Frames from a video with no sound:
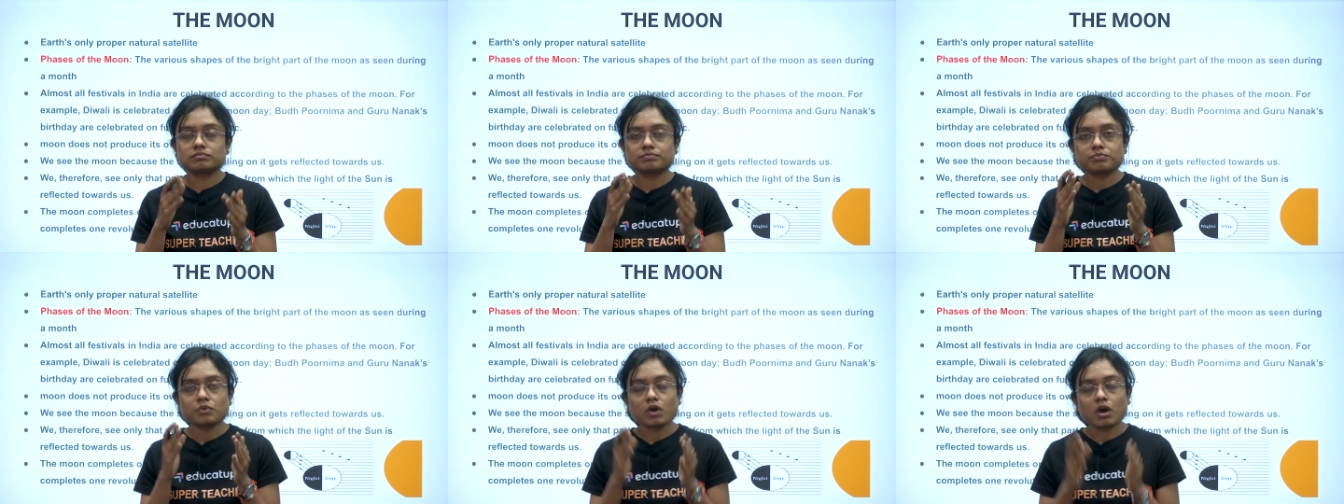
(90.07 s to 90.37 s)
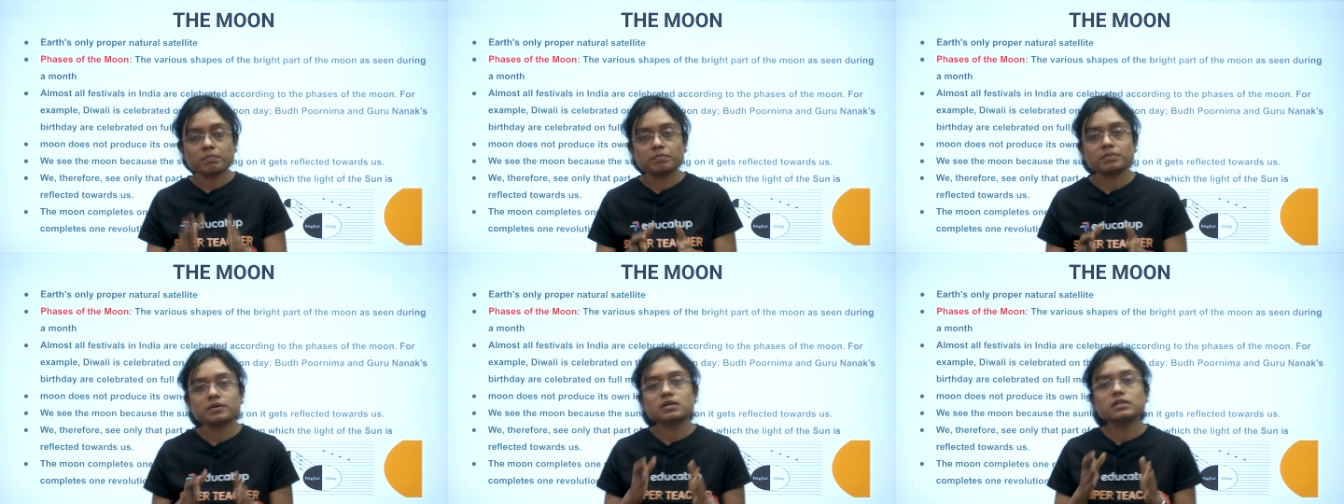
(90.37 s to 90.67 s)

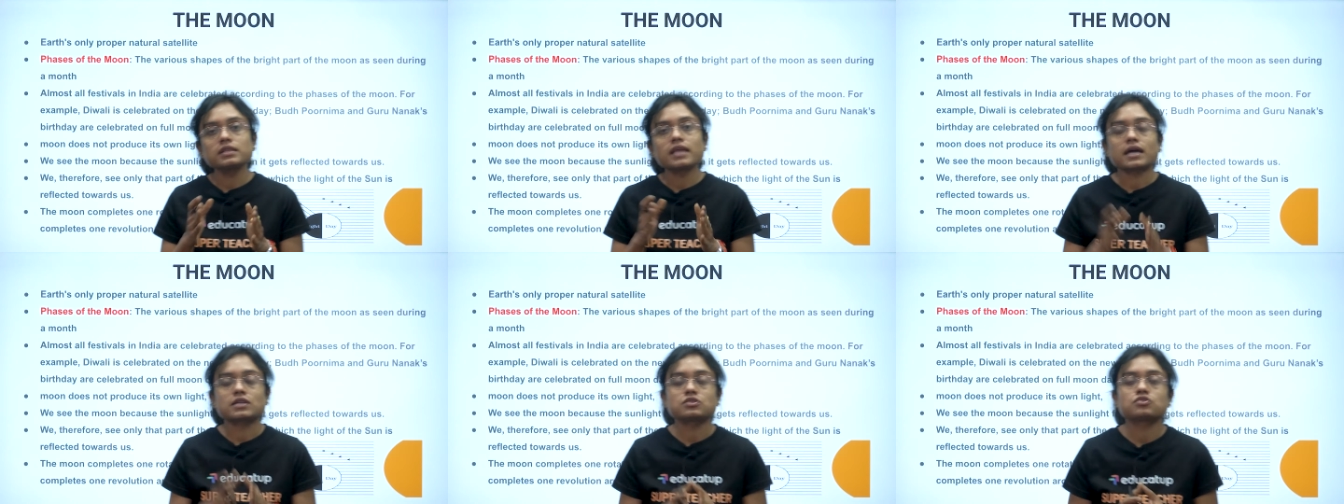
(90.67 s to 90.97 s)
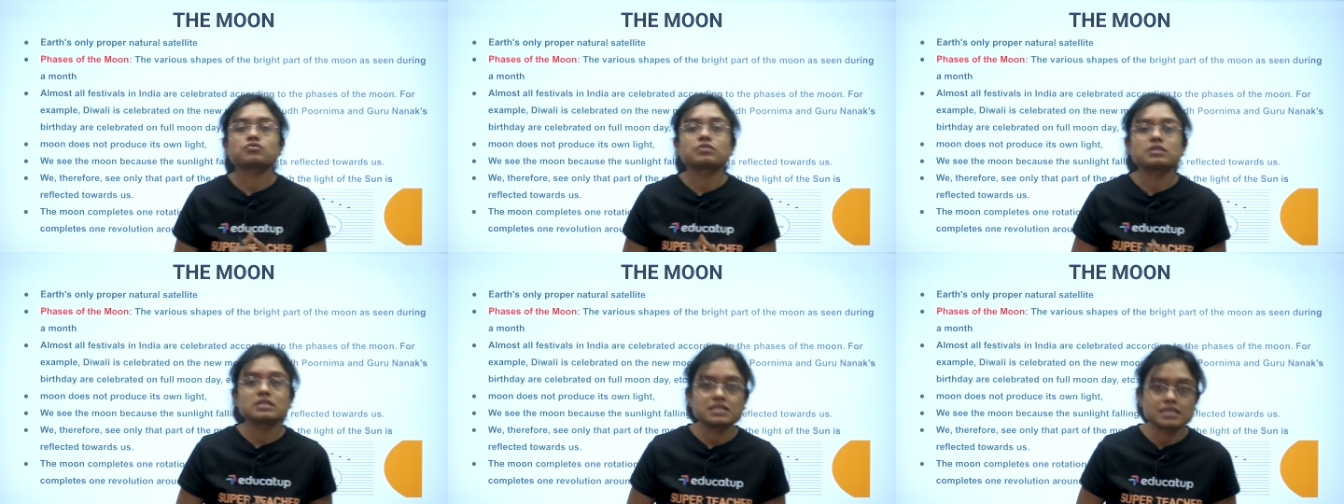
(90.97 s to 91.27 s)
proper
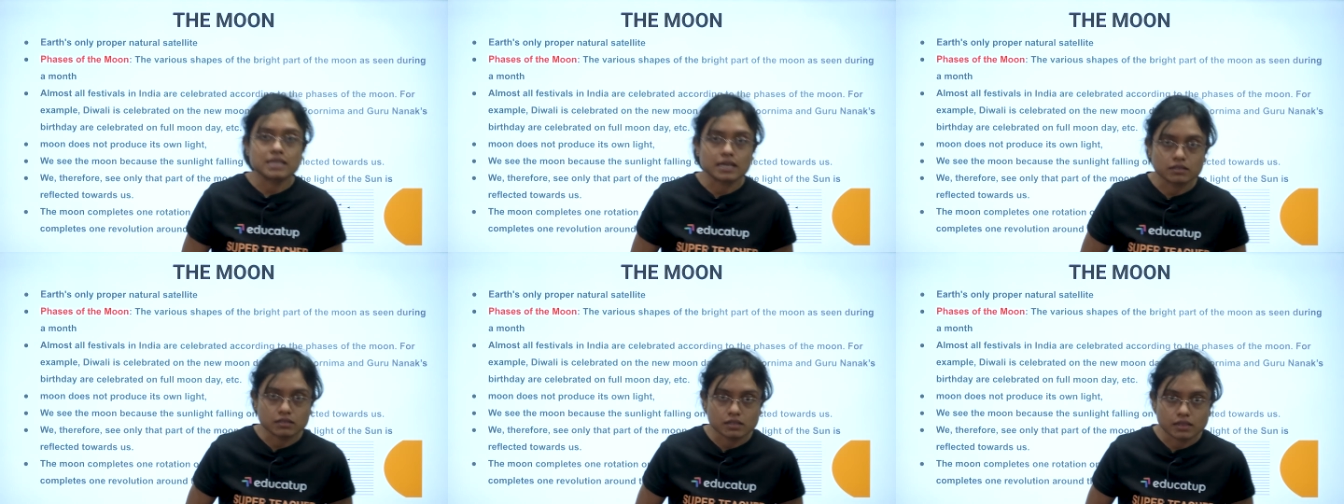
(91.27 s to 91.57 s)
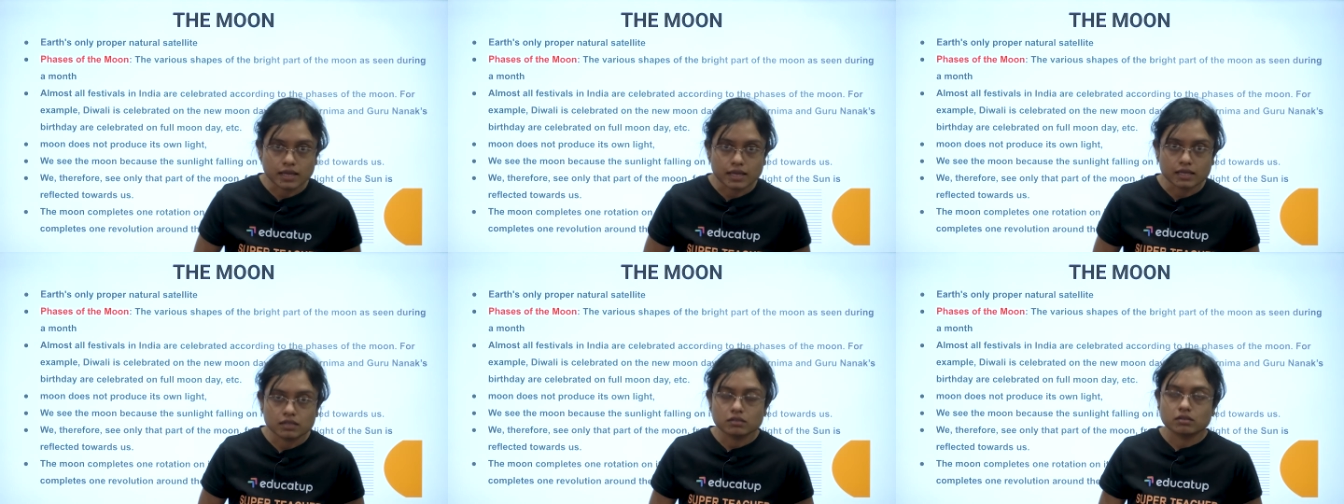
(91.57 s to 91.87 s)
natural
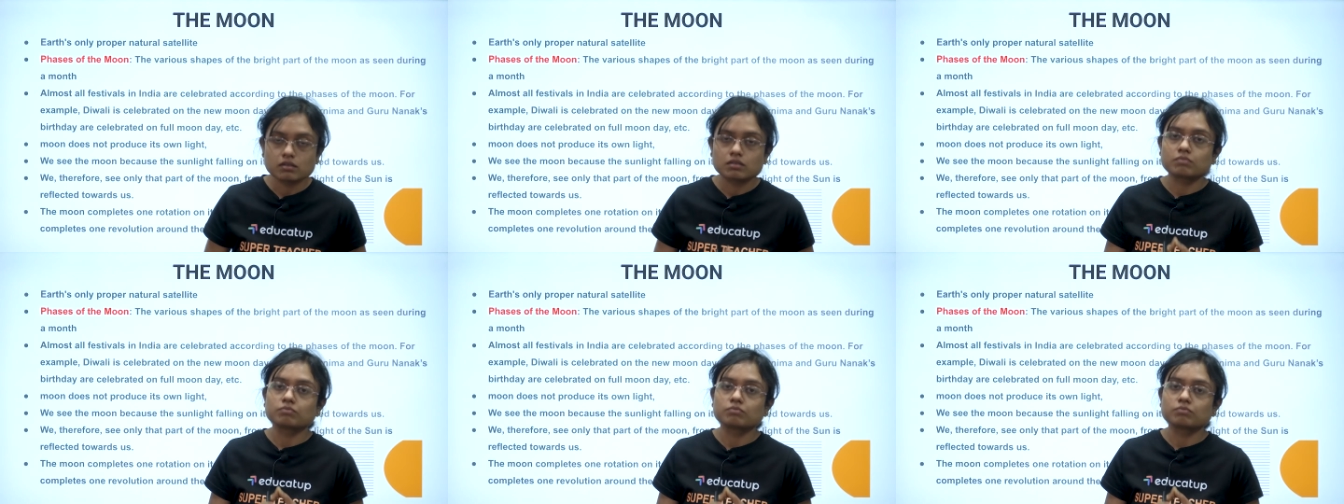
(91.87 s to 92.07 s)
satellite.